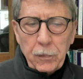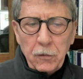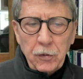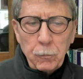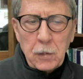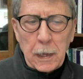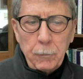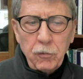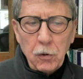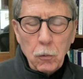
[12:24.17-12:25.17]

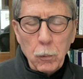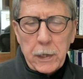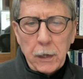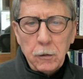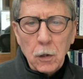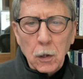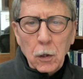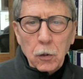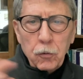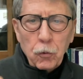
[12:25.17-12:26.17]
Sometimes, you know, we get
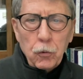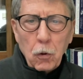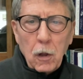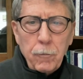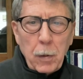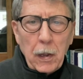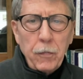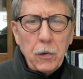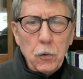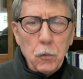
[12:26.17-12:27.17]
turned off by
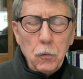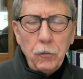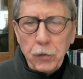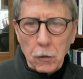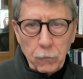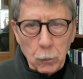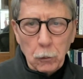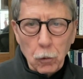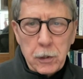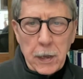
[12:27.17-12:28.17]
the news. You know, if we
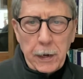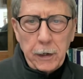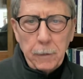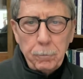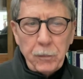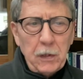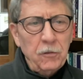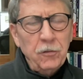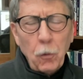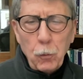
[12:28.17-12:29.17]
look at it,
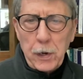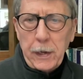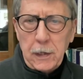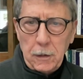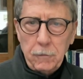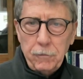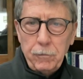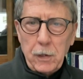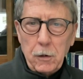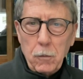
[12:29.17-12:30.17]
it's so negative,
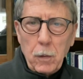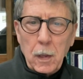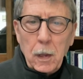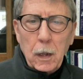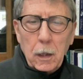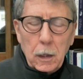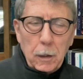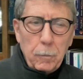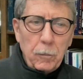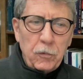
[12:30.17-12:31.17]
you know.
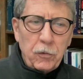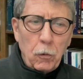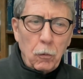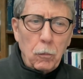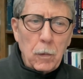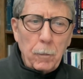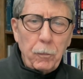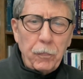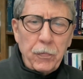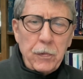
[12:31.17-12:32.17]
So
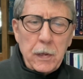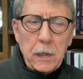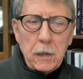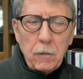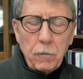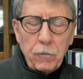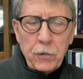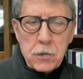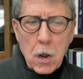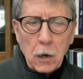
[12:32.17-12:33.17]
the
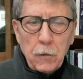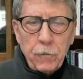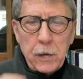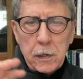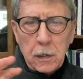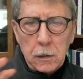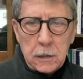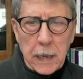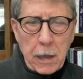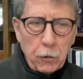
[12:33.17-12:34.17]
photography
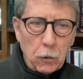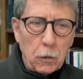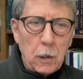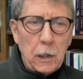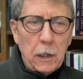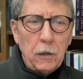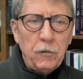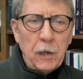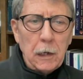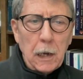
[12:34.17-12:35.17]
can counter
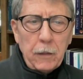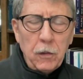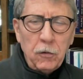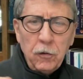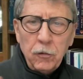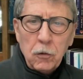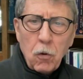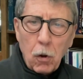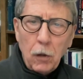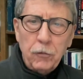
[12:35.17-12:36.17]
and say, like, this is
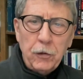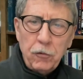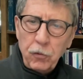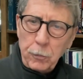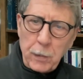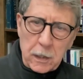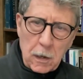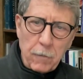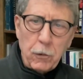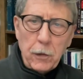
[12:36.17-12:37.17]
a cause that should
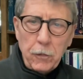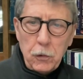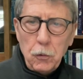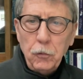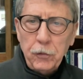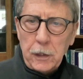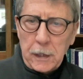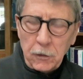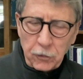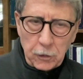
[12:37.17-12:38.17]
be covered in the news
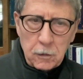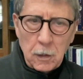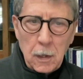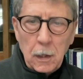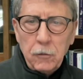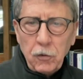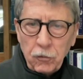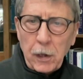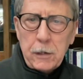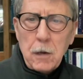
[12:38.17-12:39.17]
that isn't,
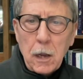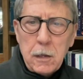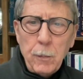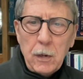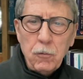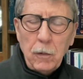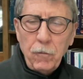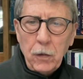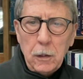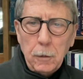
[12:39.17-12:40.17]
just like
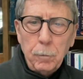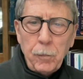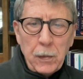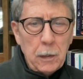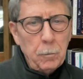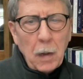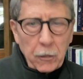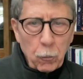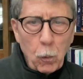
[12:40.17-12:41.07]
documentary film. And by